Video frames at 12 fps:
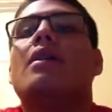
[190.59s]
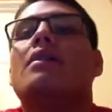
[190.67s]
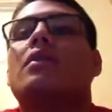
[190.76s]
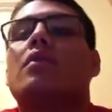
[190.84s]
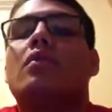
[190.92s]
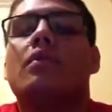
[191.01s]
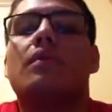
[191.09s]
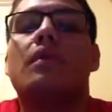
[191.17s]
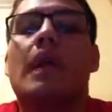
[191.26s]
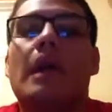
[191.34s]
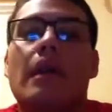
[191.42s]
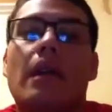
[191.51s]
So
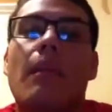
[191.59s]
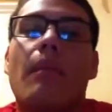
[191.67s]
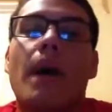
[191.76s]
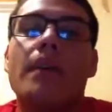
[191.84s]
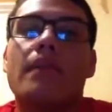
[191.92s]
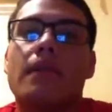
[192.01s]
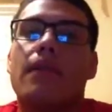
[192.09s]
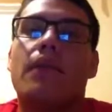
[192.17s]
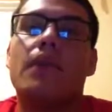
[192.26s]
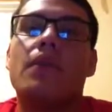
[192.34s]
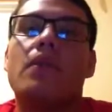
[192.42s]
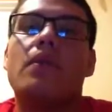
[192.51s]
it combines the
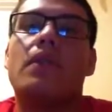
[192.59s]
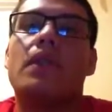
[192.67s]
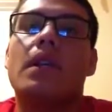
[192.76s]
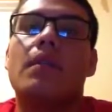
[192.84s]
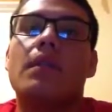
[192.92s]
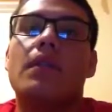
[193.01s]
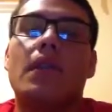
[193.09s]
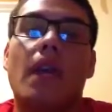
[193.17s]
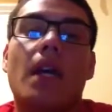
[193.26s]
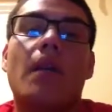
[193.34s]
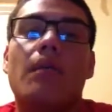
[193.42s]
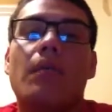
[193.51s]
first two statements,
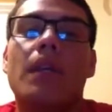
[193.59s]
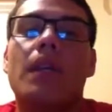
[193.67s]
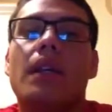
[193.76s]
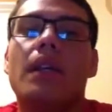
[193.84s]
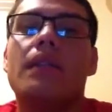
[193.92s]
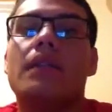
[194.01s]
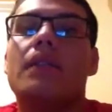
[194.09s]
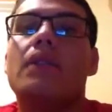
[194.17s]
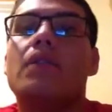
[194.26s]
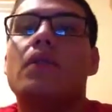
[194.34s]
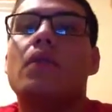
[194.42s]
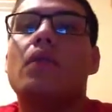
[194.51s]
A and B,
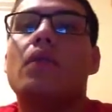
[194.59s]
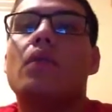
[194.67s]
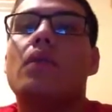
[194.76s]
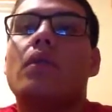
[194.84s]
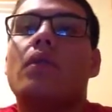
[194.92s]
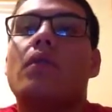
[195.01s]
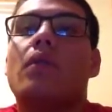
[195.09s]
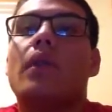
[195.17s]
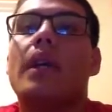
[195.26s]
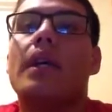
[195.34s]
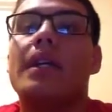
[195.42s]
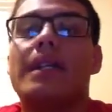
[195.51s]
to
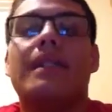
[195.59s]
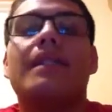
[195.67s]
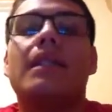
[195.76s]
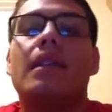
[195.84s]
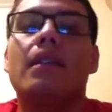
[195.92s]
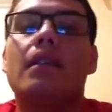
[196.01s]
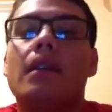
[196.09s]
create a C,